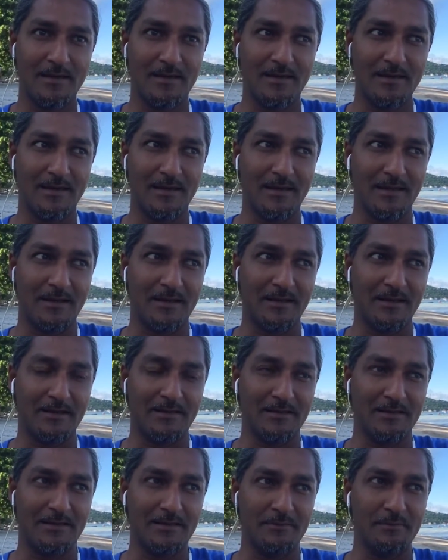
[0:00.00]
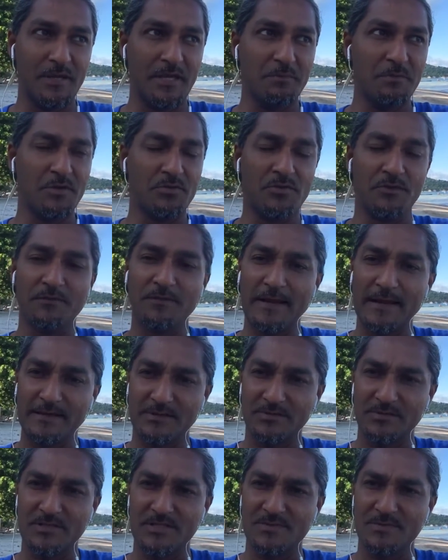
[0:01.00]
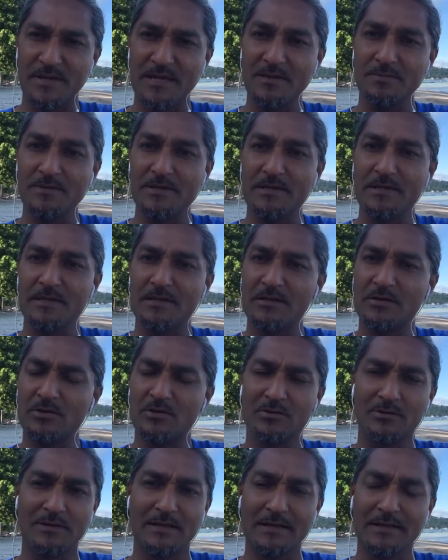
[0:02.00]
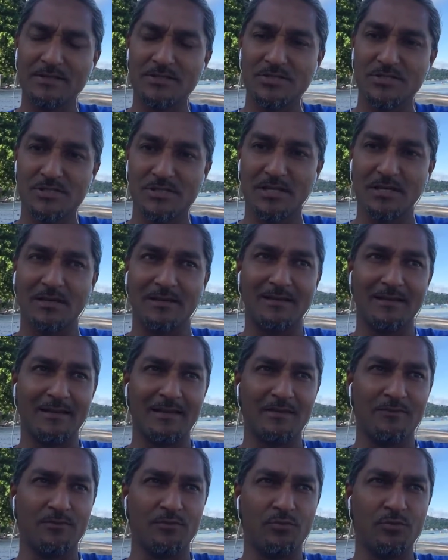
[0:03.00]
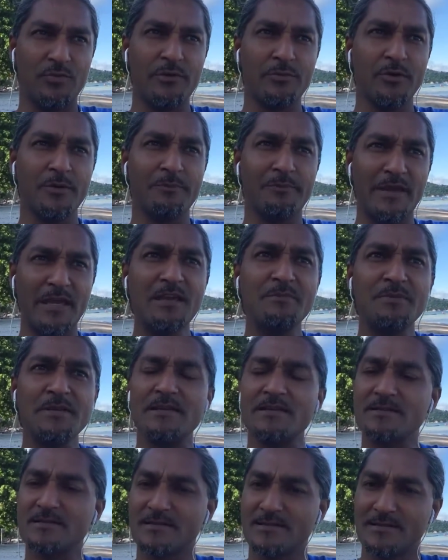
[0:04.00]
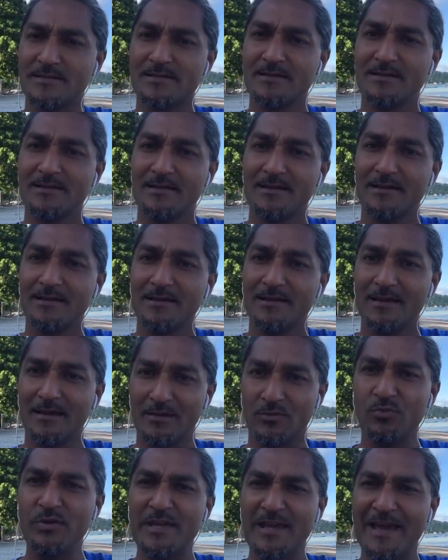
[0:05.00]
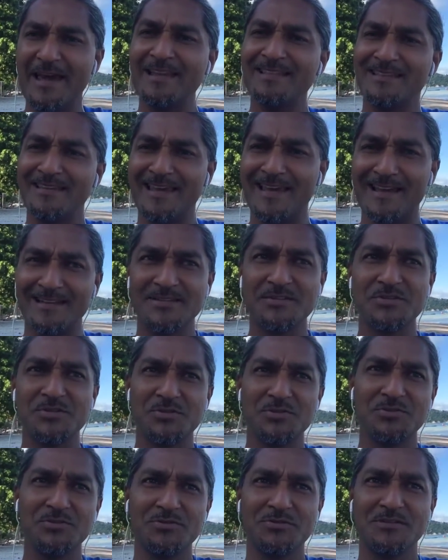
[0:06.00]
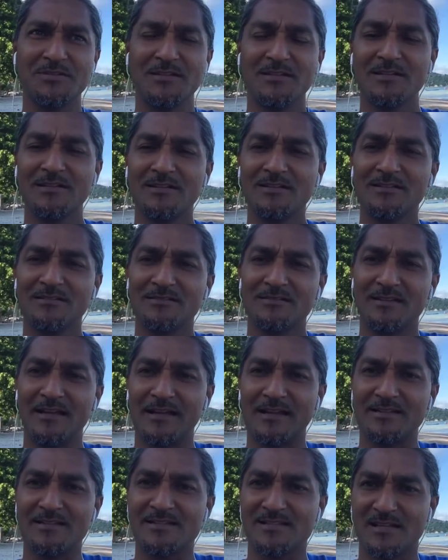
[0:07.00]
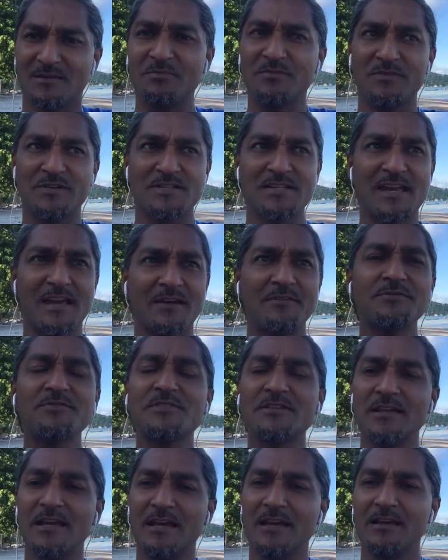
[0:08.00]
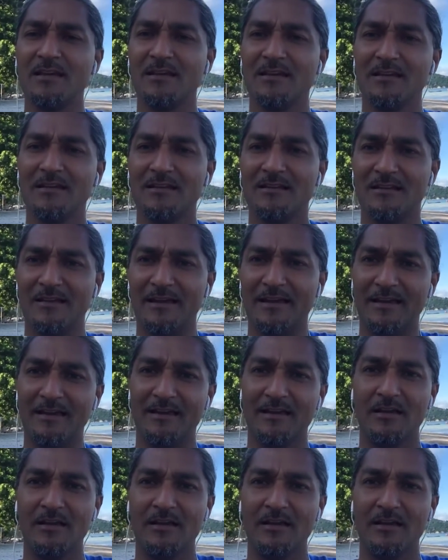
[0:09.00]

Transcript: And it made me reflect to this baby and go like, shit, like if we were babies and we had the attitude that some of us have today, like,